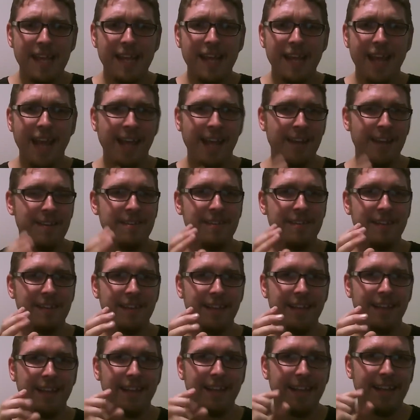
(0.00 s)
And
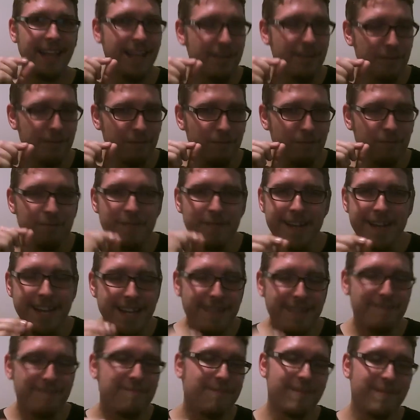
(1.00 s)
here's a
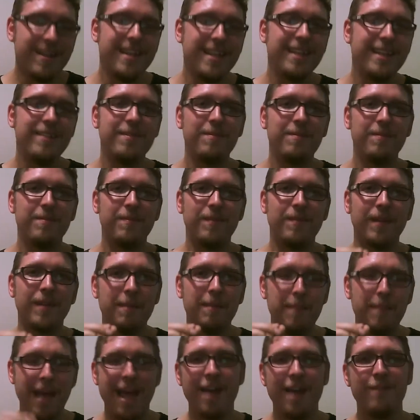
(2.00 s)
really, really
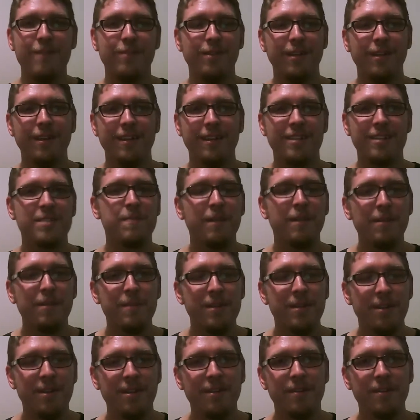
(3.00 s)
powerful little
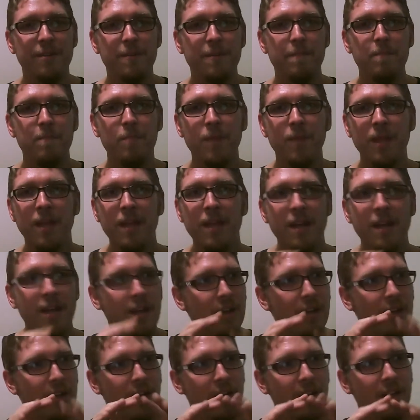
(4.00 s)
experiment you can do.
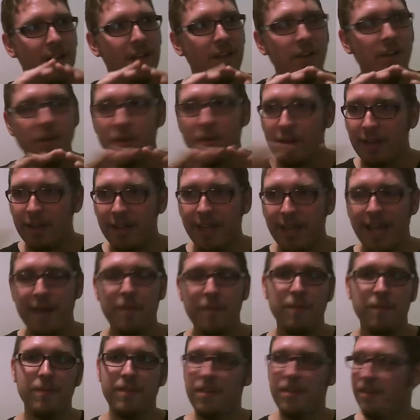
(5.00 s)
Look
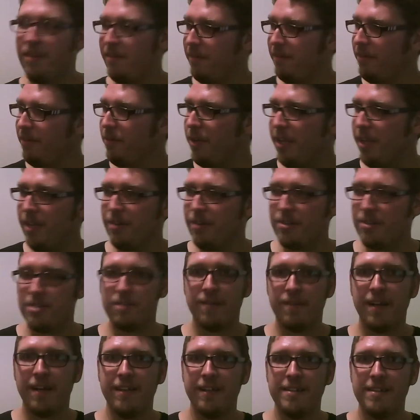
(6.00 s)
at your
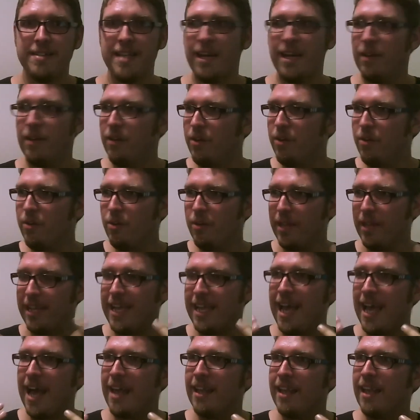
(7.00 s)
surroundings now. Look at all the
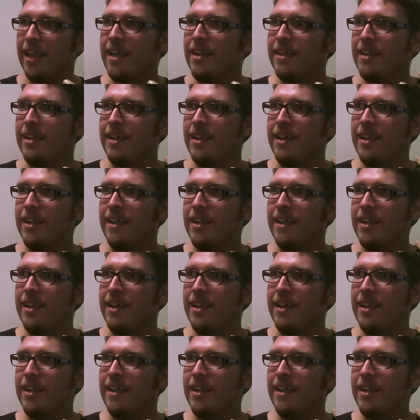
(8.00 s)
colour.